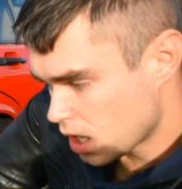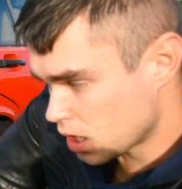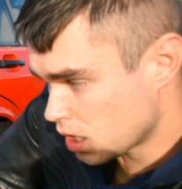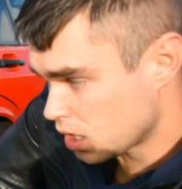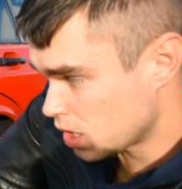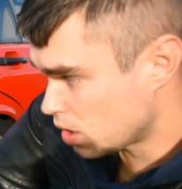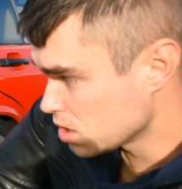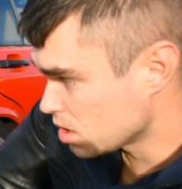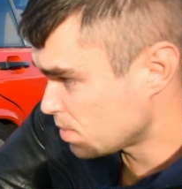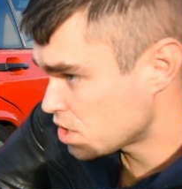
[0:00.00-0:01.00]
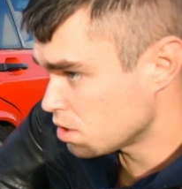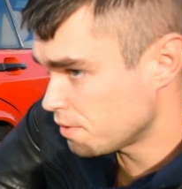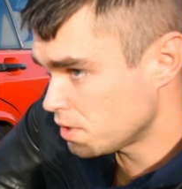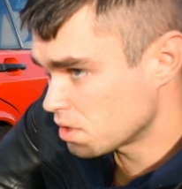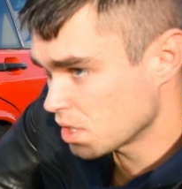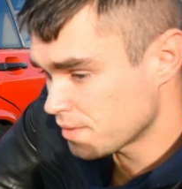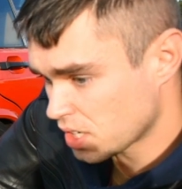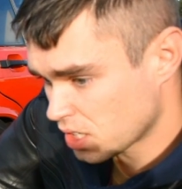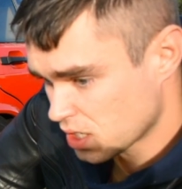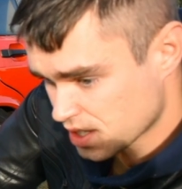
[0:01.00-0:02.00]
uh, also, make sure if you're
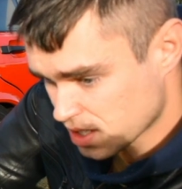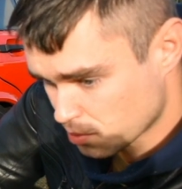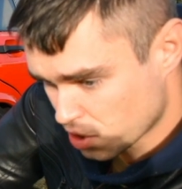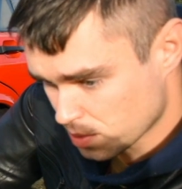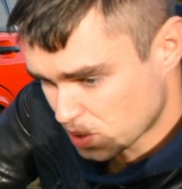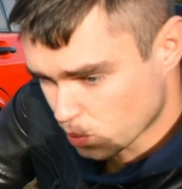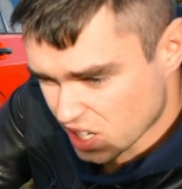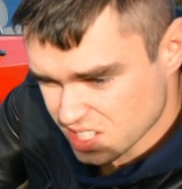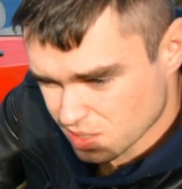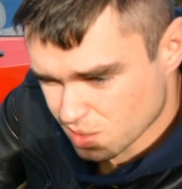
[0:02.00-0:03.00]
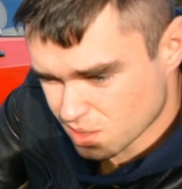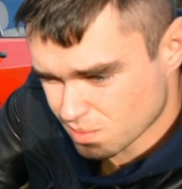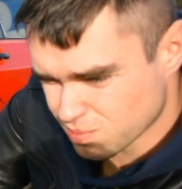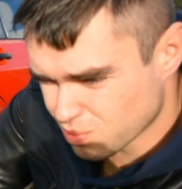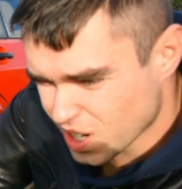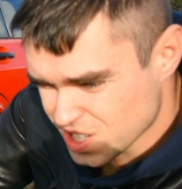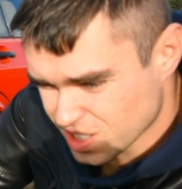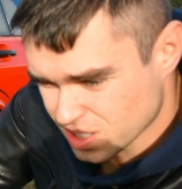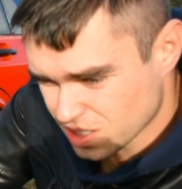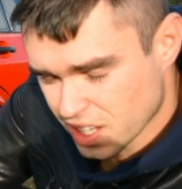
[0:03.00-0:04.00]
living like somewhere in Midwest or
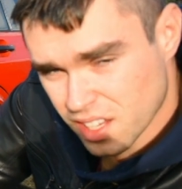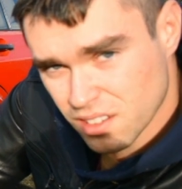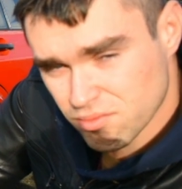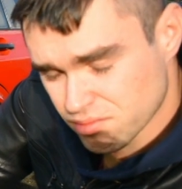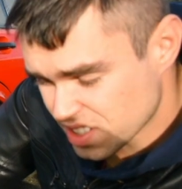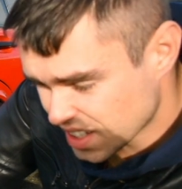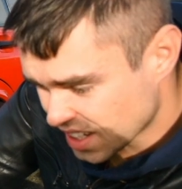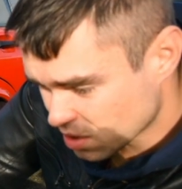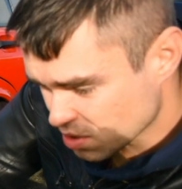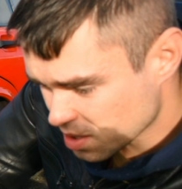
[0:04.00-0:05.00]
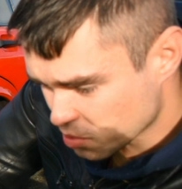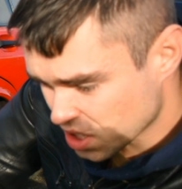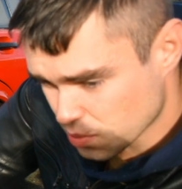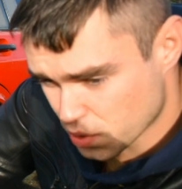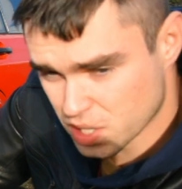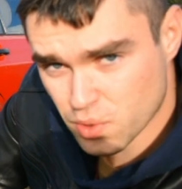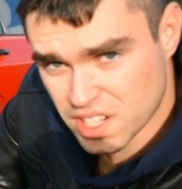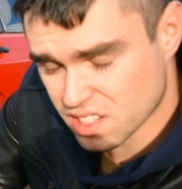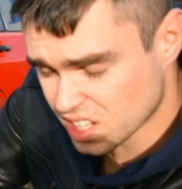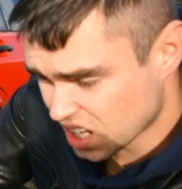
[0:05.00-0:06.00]
Washington eh, State or somewhere else where it
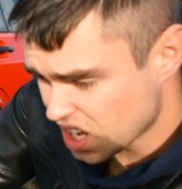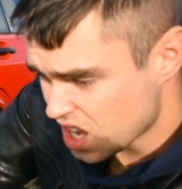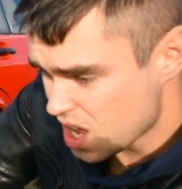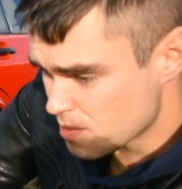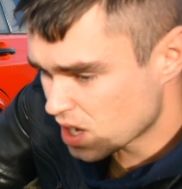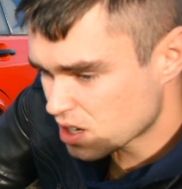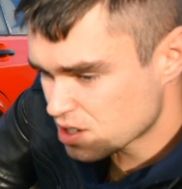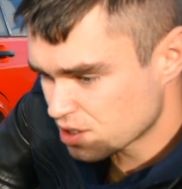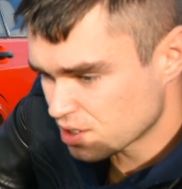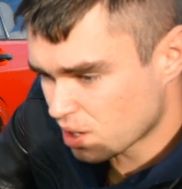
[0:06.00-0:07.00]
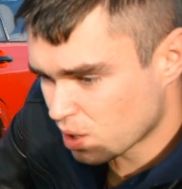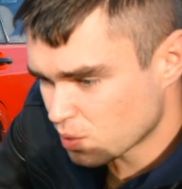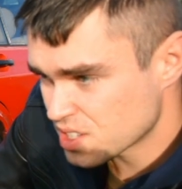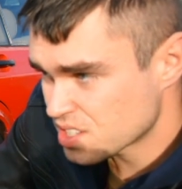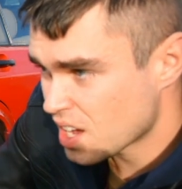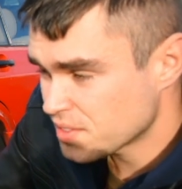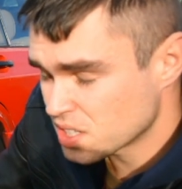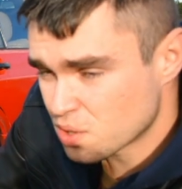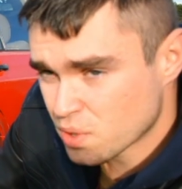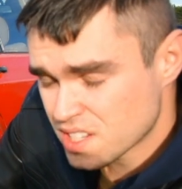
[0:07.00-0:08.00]
rains a lot, make sure you always,
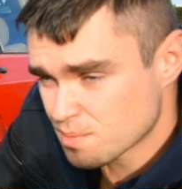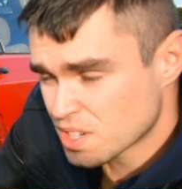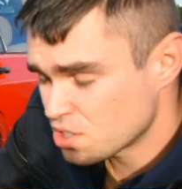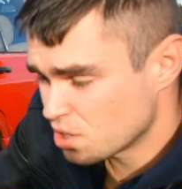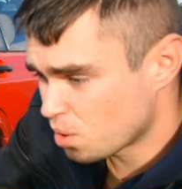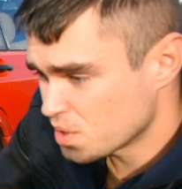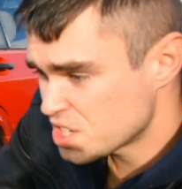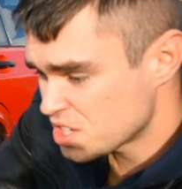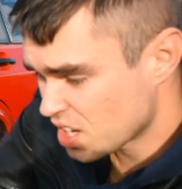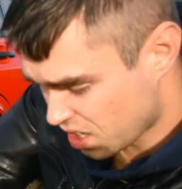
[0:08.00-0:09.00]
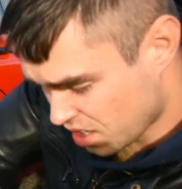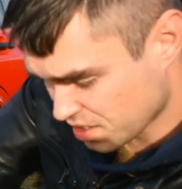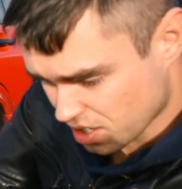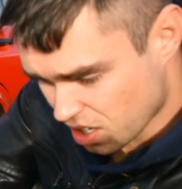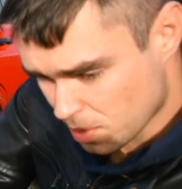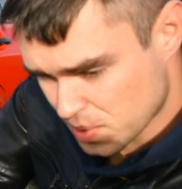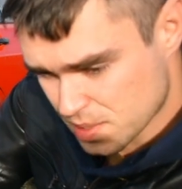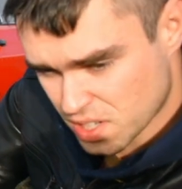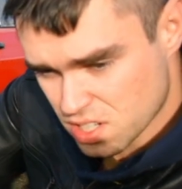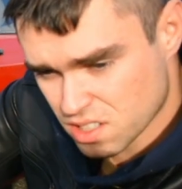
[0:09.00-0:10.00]
after it rains, make sure you always check under the
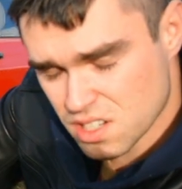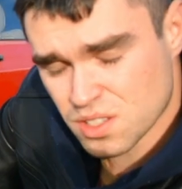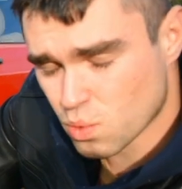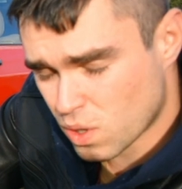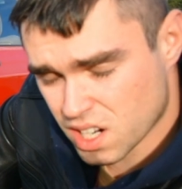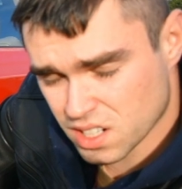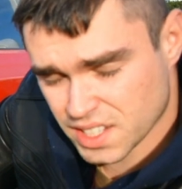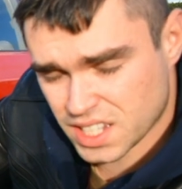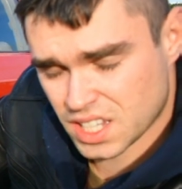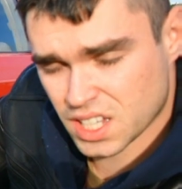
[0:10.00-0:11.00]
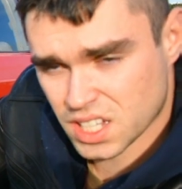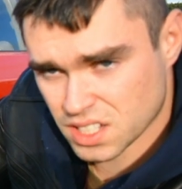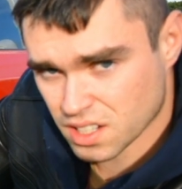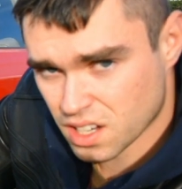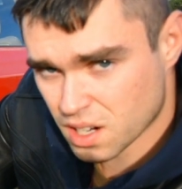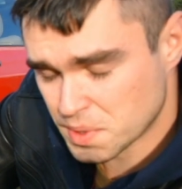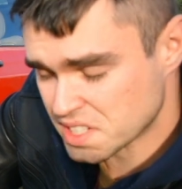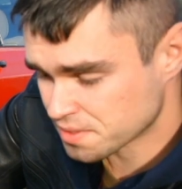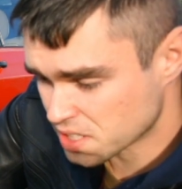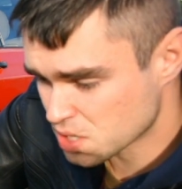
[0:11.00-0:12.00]
carpets, make sure there's no water leaking under the
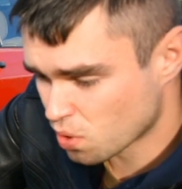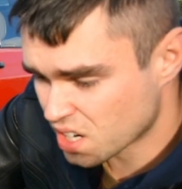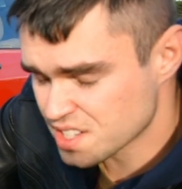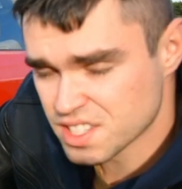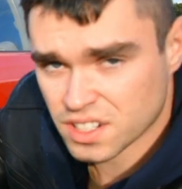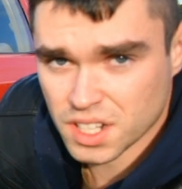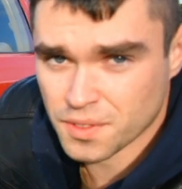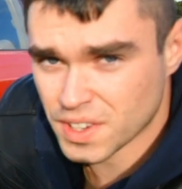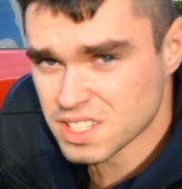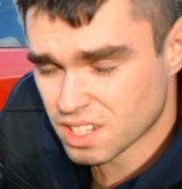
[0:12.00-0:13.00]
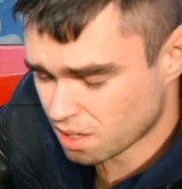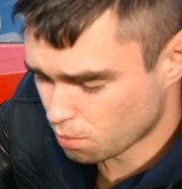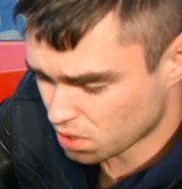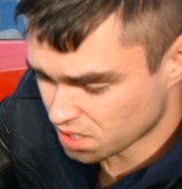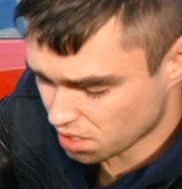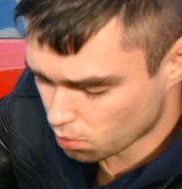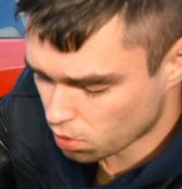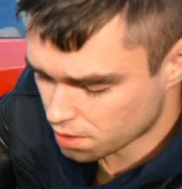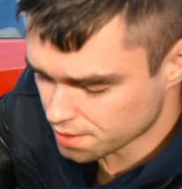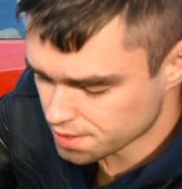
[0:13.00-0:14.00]
carpets. If there's water, start investigating where that
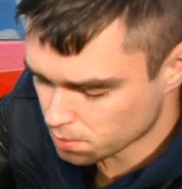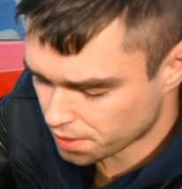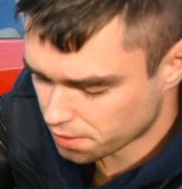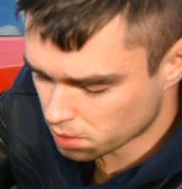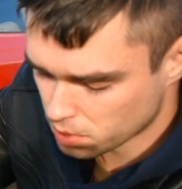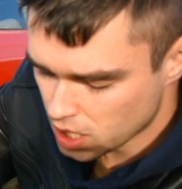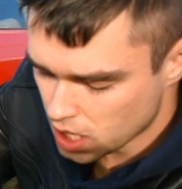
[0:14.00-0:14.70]
water is coming from.